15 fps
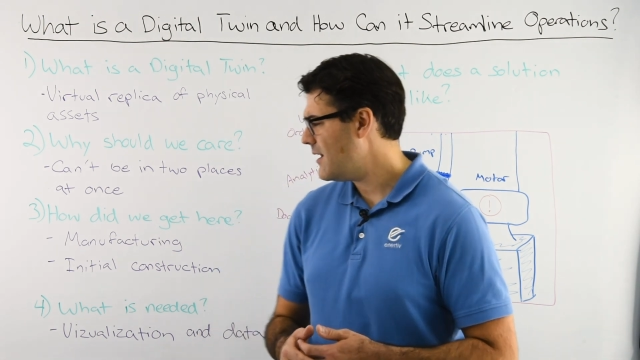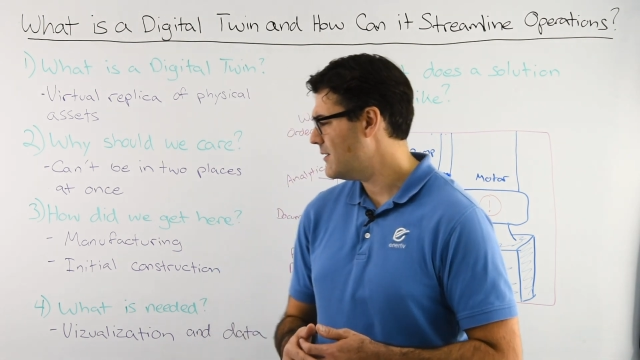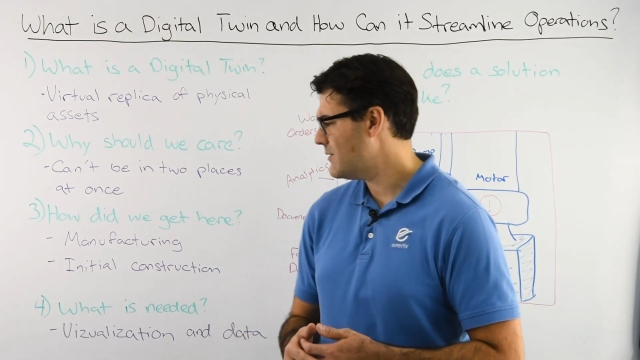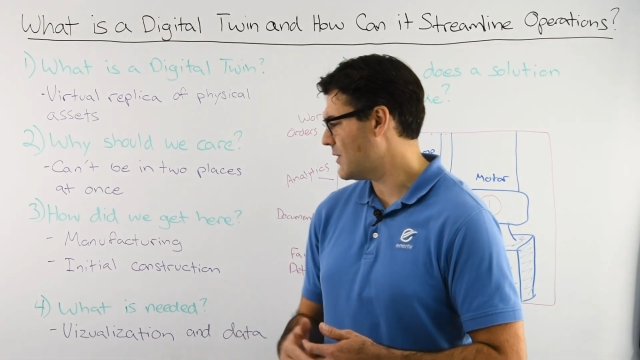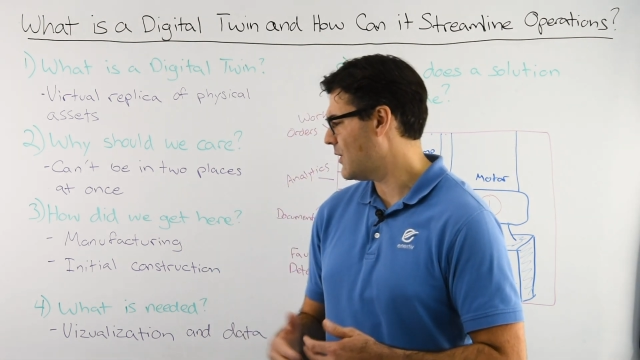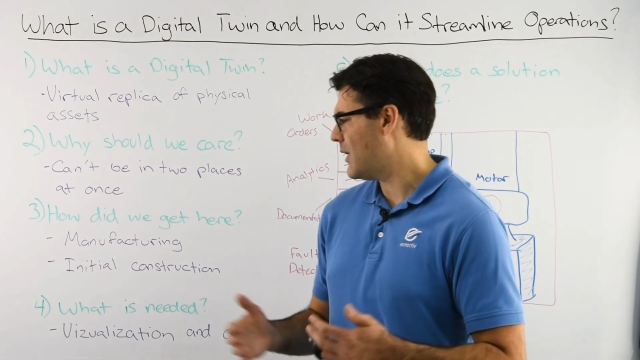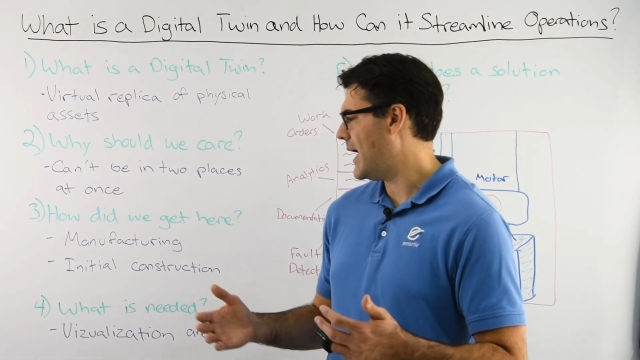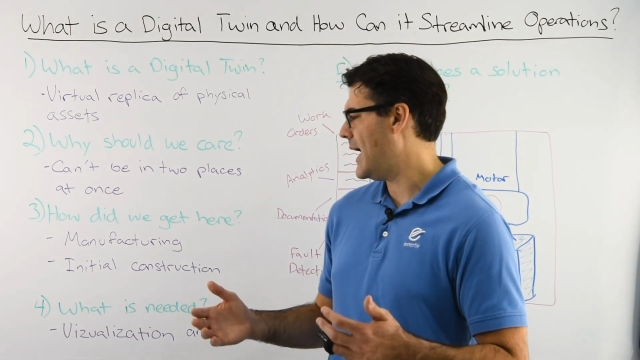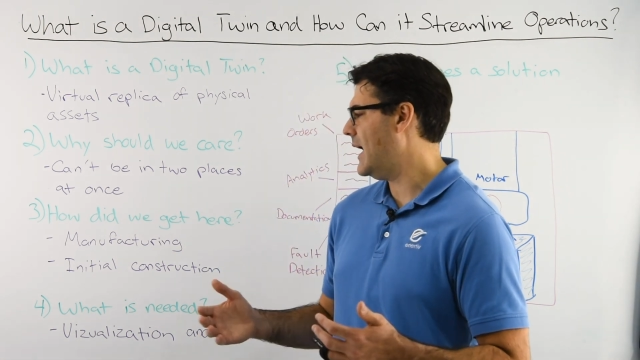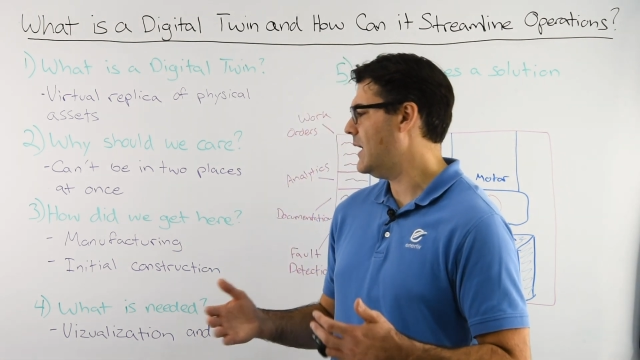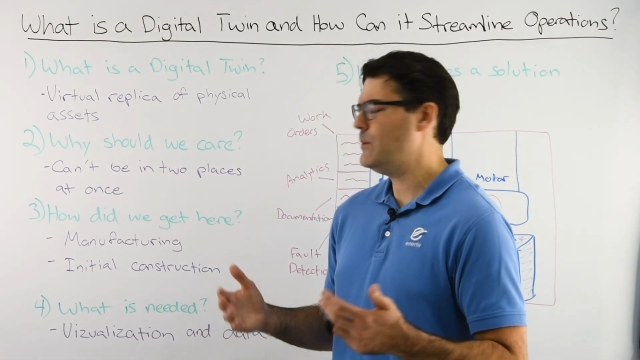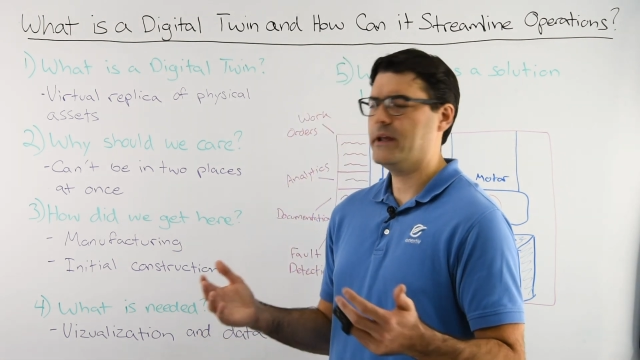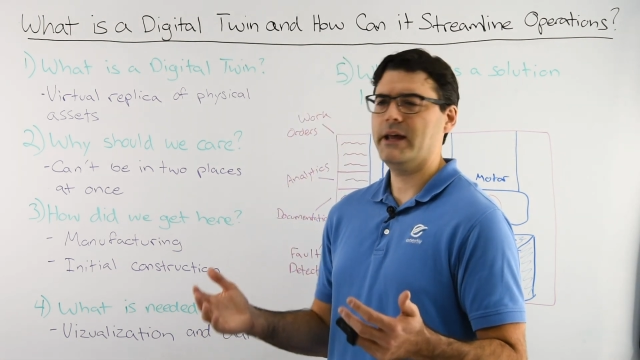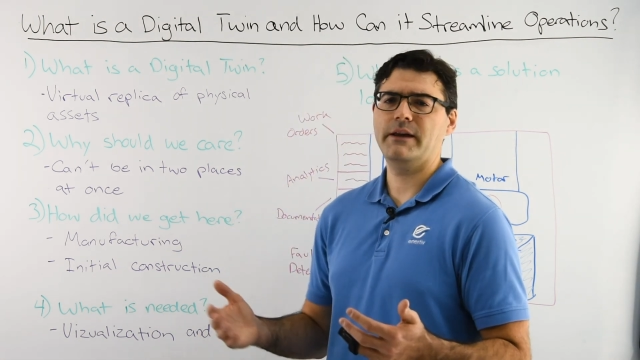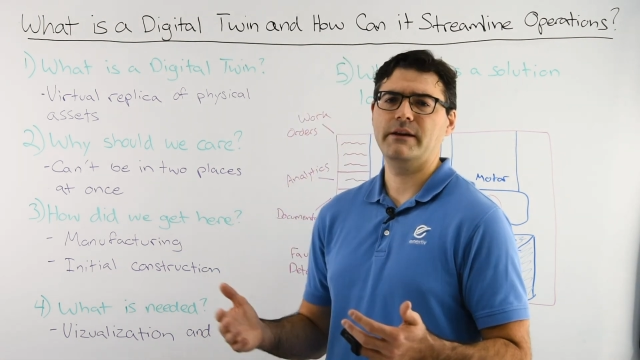So how did
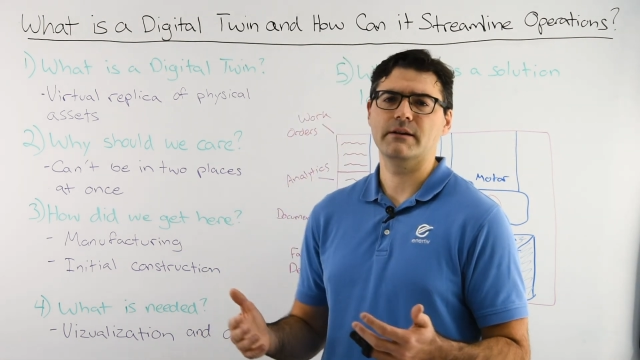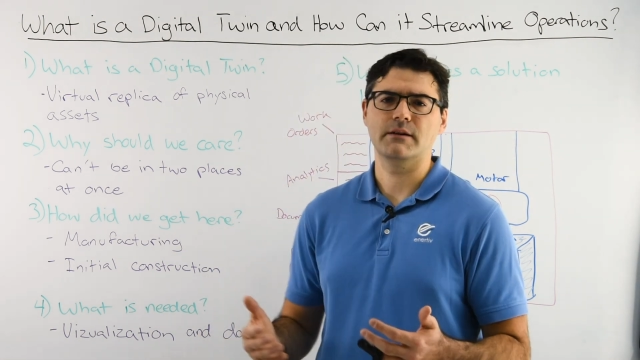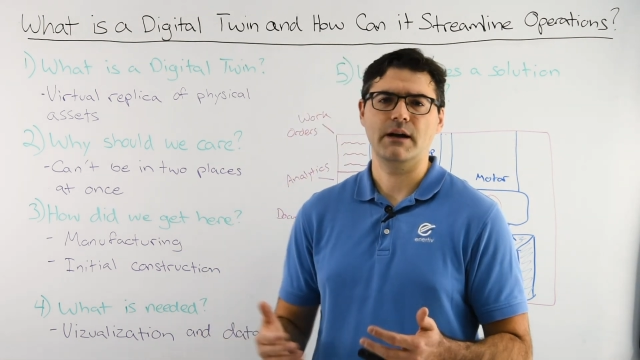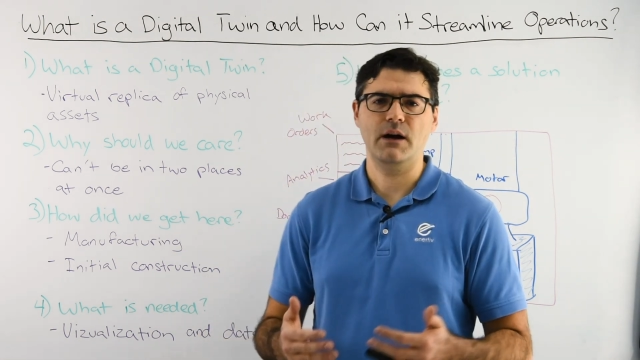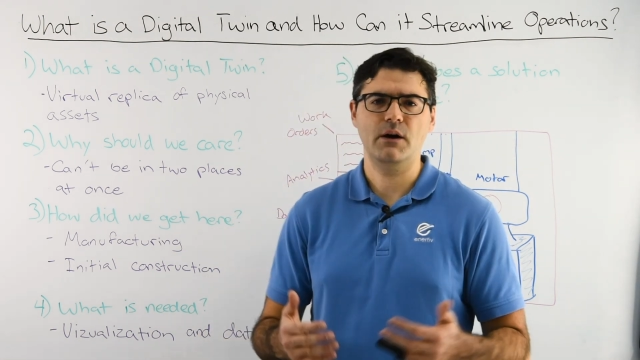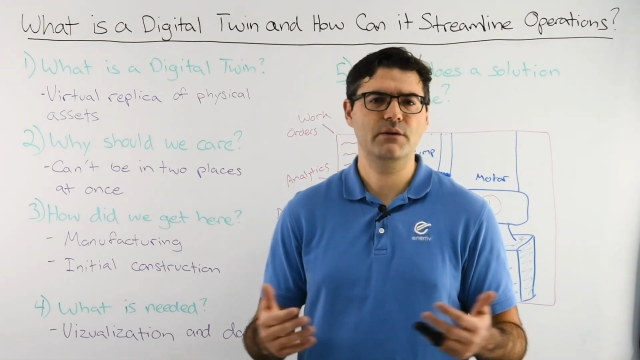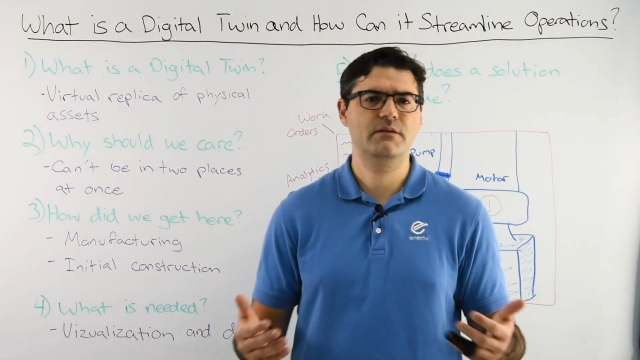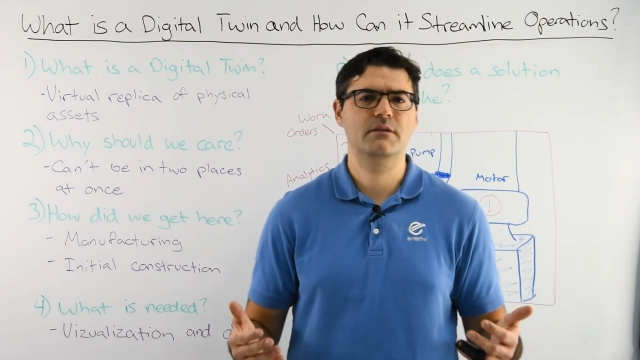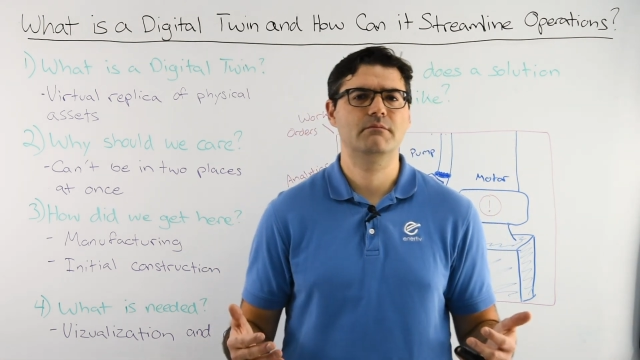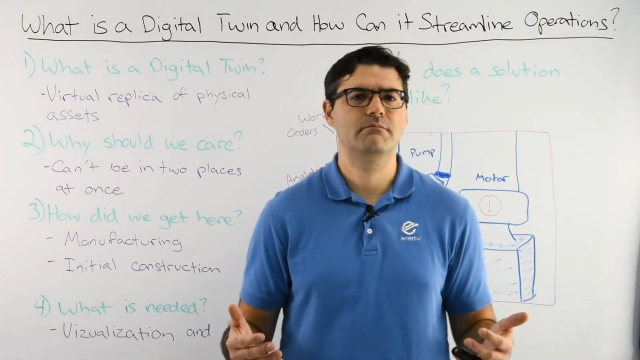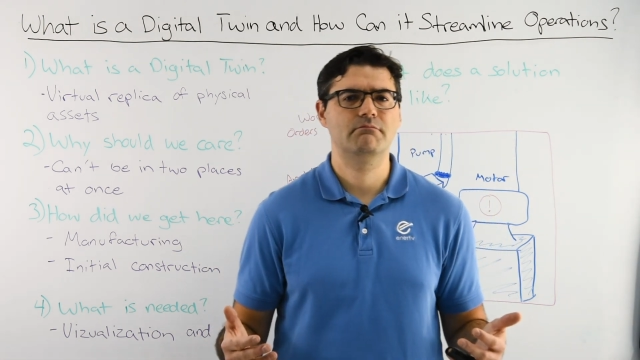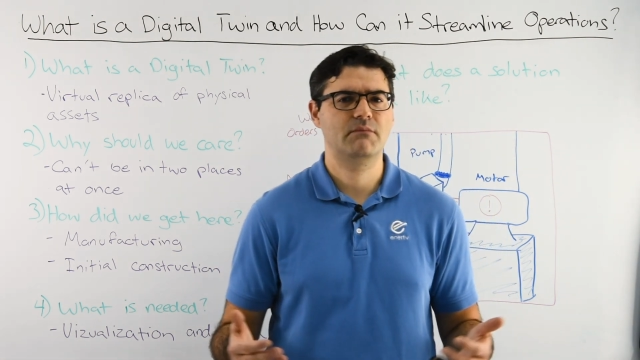we get here? How is it